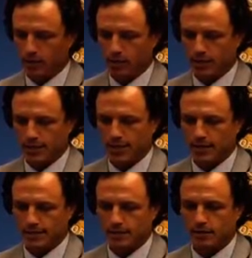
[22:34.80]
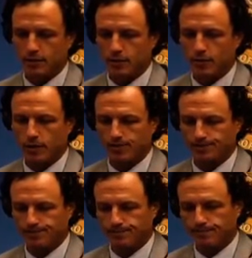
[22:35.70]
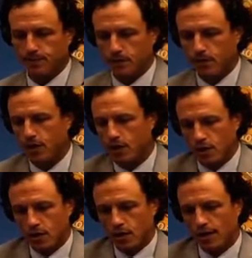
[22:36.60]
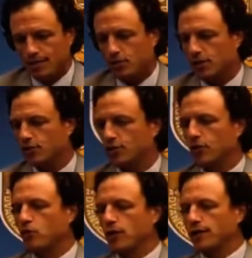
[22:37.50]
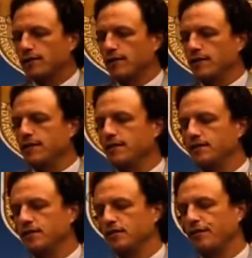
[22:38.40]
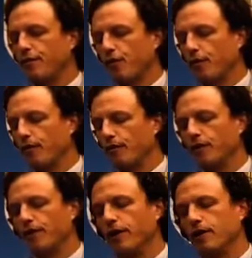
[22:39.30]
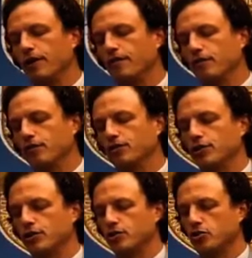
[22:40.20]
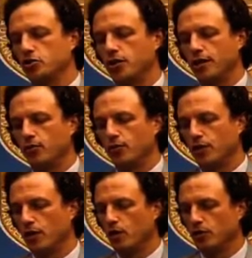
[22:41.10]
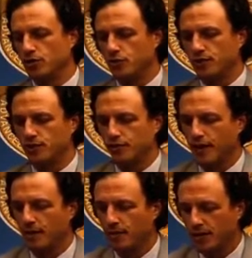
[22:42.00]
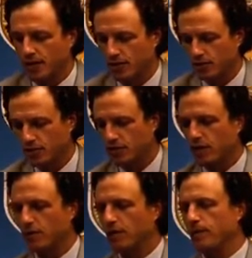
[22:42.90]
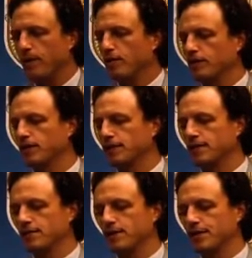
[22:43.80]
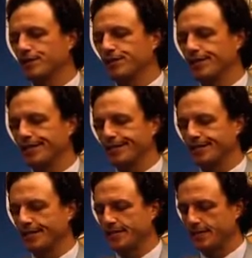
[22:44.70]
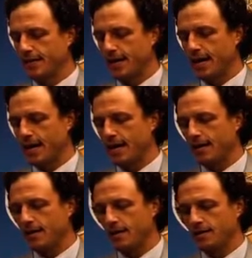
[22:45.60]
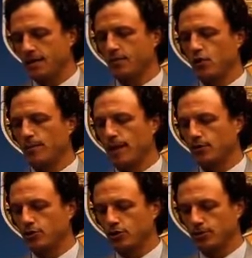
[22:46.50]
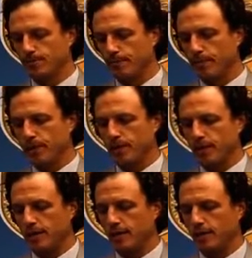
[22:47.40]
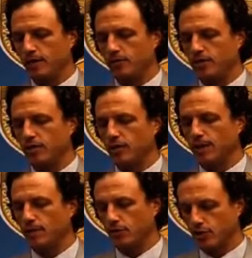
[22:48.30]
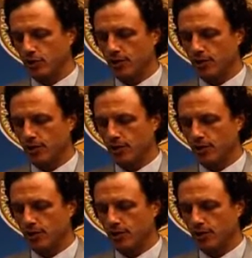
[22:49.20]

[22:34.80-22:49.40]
they tend not to heal very well. Next question. The quickest and easiest form of urinary diversion associated with the lowest risk of complications following a pelvic exoneration is A, a sigmoid pouch, B, an ileocecal pouch,